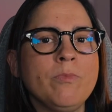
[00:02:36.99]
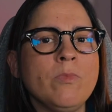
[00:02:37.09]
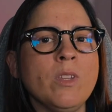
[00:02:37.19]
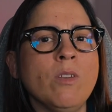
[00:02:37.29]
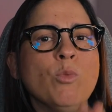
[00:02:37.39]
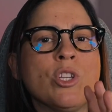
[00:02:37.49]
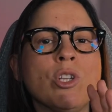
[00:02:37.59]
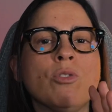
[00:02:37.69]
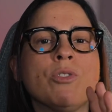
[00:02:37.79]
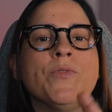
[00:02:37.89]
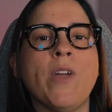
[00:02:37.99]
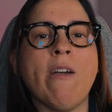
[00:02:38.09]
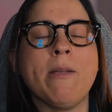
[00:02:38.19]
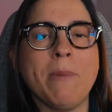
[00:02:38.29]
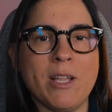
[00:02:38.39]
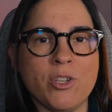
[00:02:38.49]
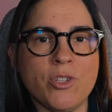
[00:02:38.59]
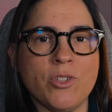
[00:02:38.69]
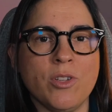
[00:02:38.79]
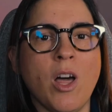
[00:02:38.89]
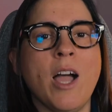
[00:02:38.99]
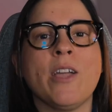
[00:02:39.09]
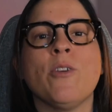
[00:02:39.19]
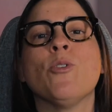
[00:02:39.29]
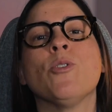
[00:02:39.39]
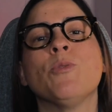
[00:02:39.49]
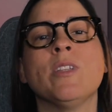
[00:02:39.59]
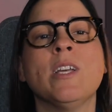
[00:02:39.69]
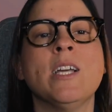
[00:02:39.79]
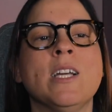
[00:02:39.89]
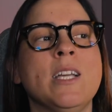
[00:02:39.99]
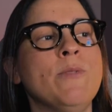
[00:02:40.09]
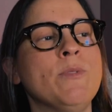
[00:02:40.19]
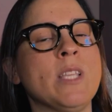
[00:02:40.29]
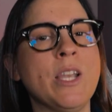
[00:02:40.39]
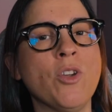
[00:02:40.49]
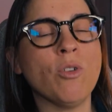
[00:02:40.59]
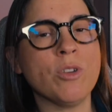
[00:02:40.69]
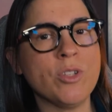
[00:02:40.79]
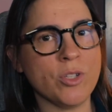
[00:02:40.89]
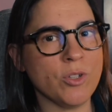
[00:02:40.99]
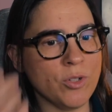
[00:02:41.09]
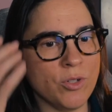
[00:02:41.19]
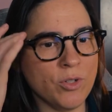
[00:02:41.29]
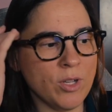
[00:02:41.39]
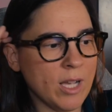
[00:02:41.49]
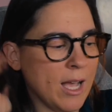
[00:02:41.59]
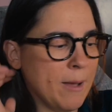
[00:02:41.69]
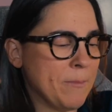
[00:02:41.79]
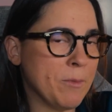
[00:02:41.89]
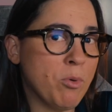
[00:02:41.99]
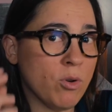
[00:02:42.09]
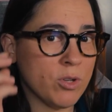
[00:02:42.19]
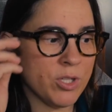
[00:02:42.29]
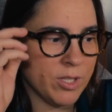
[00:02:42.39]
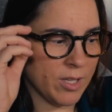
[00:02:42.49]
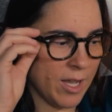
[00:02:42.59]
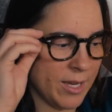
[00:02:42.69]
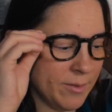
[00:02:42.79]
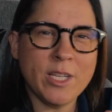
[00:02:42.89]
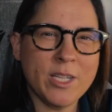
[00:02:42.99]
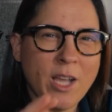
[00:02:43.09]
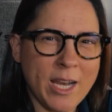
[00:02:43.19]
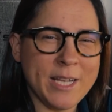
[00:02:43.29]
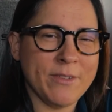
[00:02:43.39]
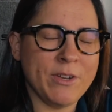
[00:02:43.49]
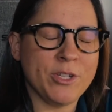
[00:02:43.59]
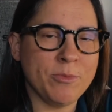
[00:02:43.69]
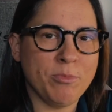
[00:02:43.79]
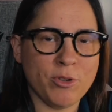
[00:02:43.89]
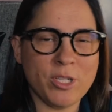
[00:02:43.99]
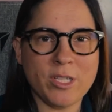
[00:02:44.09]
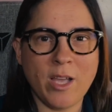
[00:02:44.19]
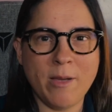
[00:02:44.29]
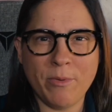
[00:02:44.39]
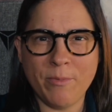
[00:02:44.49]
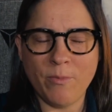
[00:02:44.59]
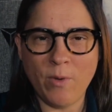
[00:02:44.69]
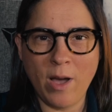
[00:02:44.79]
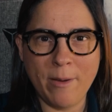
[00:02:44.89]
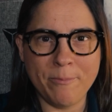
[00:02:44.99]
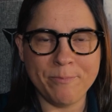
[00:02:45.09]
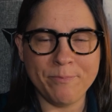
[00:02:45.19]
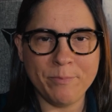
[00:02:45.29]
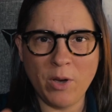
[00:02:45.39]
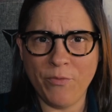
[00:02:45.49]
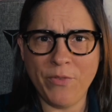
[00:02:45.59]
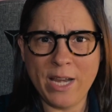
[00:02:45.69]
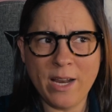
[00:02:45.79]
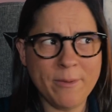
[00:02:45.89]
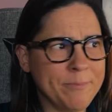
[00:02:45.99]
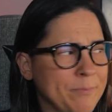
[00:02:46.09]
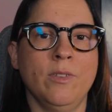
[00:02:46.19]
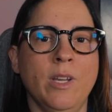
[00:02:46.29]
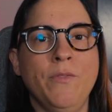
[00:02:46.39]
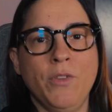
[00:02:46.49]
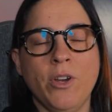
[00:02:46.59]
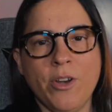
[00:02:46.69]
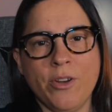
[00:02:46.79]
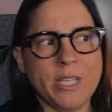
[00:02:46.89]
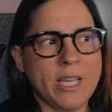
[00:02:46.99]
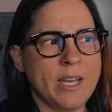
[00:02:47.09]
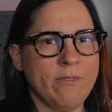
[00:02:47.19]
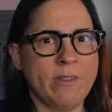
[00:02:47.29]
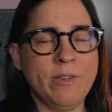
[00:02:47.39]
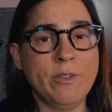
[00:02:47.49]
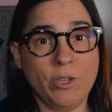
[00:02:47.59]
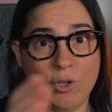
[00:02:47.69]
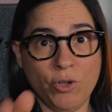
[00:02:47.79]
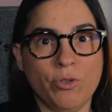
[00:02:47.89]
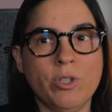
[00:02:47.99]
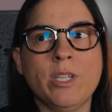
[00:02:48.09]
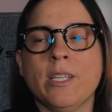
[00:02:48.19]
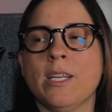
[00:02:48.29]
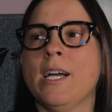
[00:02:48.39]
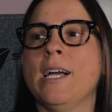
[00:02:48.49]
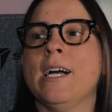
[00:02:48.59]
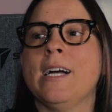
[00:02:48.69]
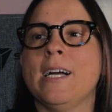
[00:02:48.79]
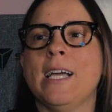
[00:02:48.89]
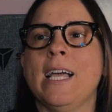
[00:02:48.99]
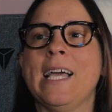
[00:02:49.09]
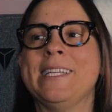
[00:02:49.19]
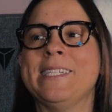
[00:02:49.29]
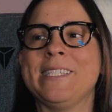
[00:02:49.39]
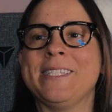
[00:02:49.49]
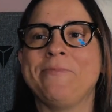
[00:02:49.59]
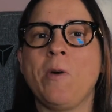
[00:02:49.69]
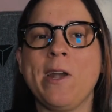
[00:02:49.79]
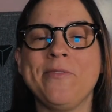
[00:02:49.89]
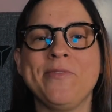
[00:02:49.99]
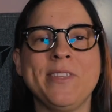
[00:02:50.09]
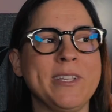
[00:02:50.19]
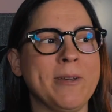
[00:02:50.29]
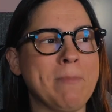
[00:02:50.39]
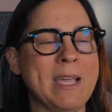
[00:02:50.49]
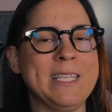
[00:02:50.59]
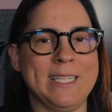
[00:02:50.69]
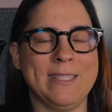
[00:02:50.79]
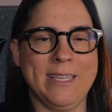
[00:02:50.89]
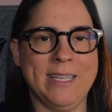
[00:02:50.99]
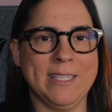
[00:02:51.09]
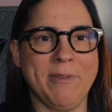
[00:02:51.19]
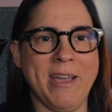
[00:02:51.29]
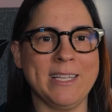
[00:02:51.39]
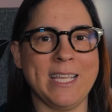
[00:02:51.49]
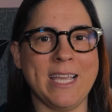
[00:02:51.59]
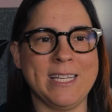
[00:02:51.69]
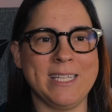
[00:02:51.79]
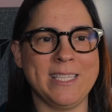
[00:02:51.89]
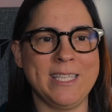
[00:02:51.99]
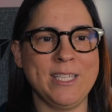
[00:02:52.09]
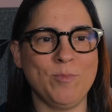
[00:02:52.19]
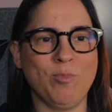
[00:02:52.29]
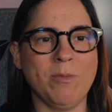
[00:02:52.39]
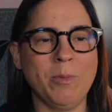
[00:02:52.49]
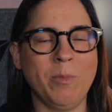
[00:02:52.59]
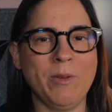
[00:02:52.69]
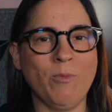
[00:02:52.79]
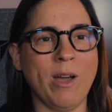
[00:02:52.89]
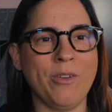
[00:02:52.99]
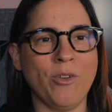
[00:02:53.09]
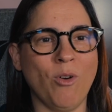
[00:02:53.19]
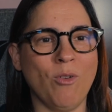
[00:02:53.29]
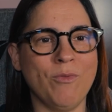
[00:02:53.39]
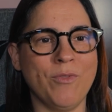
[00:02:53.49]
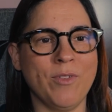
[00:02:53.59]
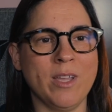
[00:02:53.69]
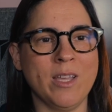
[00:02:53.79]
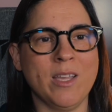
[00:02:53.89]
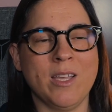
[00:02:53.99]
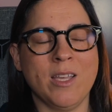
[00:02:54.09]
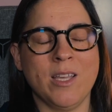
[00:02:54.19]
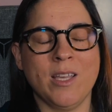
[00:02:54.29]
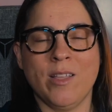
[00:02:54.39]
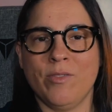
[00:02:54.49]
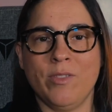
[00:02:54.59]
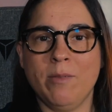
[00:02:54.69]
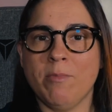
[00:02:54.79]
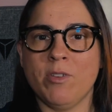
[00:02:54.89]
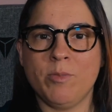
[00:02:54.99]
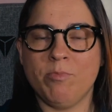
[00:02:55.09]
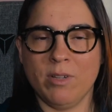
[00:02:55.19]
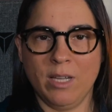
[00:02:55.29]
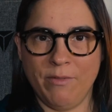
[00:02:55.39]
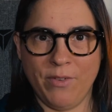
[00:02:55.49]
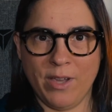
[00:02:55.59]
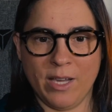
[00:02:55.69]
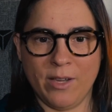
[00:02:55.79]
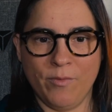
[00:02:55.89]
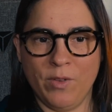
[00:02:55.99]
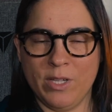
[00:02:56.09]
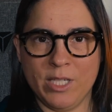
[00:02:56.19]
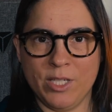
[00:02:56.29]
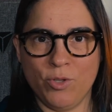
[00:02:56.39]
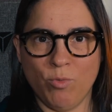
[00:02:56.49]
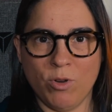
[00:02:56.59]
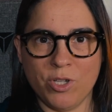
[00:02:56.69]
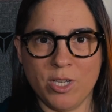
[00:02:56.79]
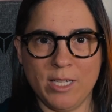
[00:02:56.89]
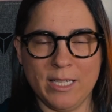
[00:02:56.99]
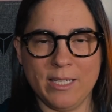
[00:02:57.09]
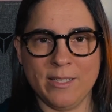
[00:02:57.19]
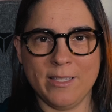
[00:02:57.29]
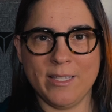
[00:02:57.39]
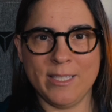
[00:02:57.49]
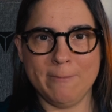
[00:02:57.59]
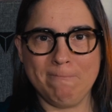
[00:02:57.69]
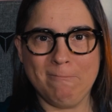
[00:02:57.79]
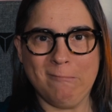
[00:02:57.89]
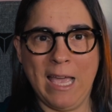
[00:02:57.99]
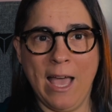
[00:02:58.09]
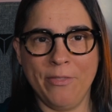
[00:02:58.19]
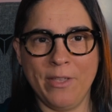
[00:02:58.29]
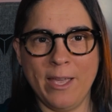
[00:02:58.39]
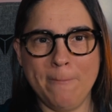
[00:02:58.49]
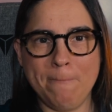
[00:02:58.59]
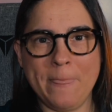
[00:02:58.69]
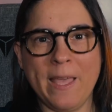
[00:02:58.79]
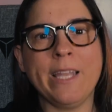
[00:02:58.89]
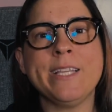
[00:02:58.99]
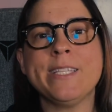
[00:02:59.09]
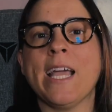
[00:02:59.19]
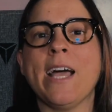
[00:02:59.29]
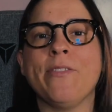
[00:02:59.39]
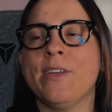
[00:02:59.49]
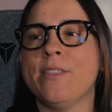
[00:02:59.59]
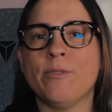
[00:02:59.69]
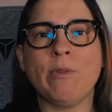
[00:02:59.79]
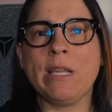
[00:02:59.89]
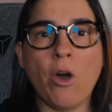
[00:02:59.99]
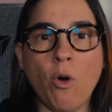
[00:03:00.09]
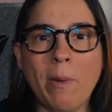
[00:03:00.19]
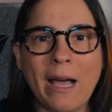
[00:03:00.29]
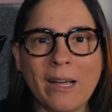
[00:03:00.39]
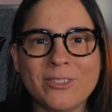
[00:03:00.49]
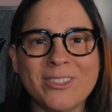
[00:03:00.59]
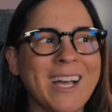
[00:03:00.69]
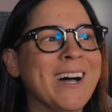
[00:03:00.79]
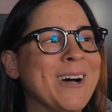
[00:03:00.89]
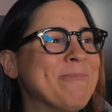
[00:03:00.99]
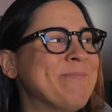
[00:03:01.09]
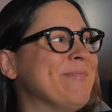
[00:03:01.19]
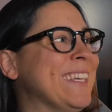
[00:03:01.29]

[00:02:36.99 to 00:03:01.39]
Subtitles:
which looked very much like, or it was a nod to the Porsche design, 1972 Porsche design by Alfina. And if you don't know Dan Henry, you should. And one of the amazing things about Dan is he's probably one of the most prolific vintage watch collectors out there, at least out there that we know about. And